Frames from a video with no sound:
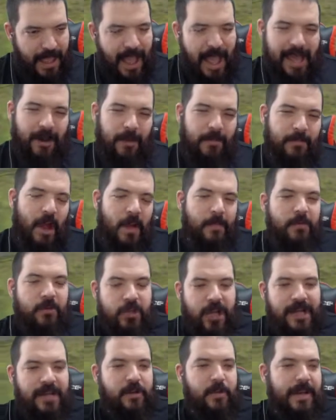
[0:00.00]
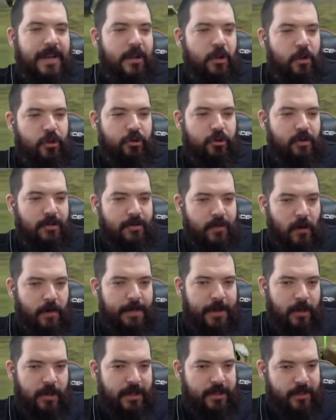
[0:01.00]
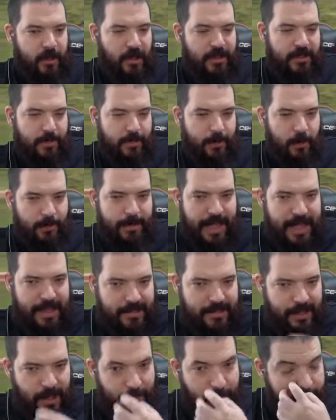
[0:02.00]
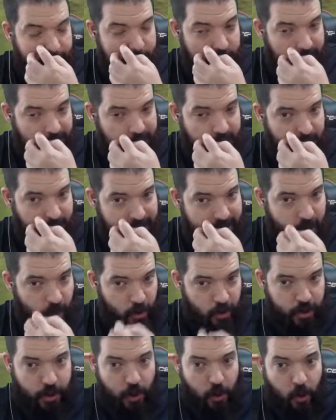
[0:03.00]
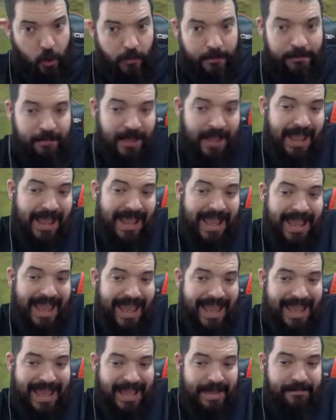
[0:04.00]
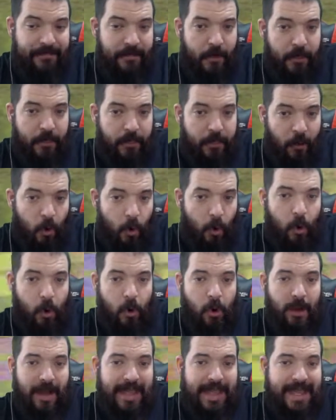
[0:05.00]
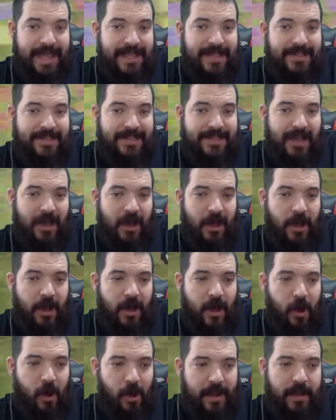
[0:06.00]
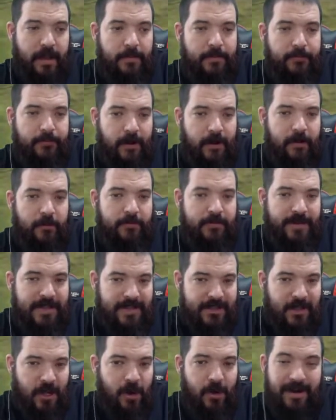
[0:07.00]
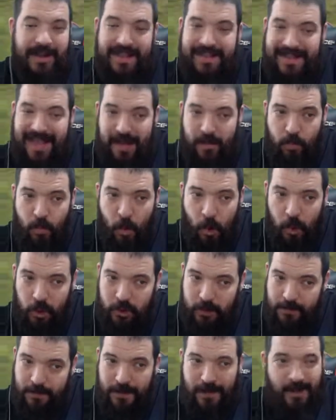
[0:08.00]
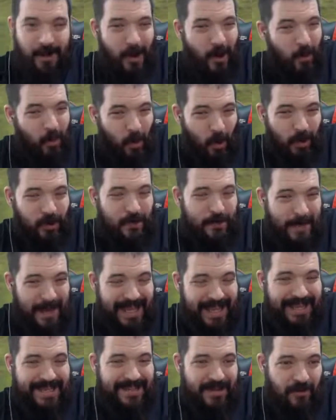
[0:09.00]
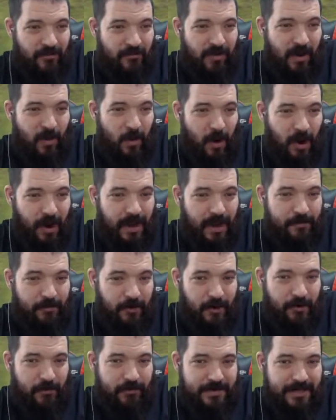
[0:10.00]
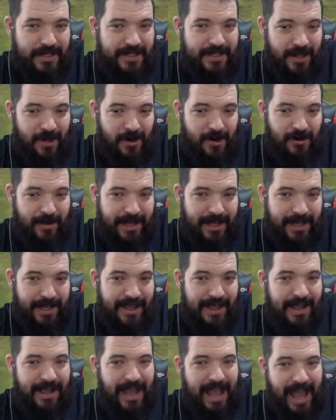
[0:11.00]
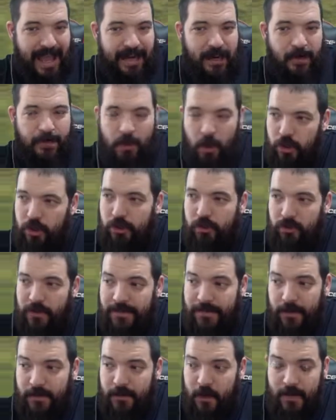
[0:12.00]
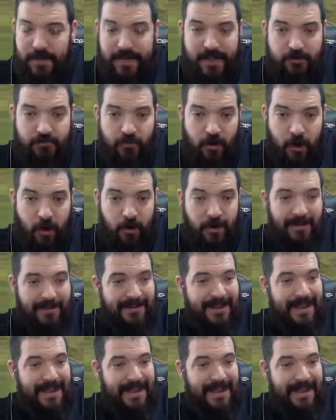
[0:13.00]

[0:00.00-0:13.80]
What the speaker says: And I'm genuinely not sure. I've got to be honest, guys. I'll put my hands up. I'm genuinely not sure if Thor is a higher priority target than Wasp. Wasp is a real high priority target. And I'm not sure if I'm doing this wrong.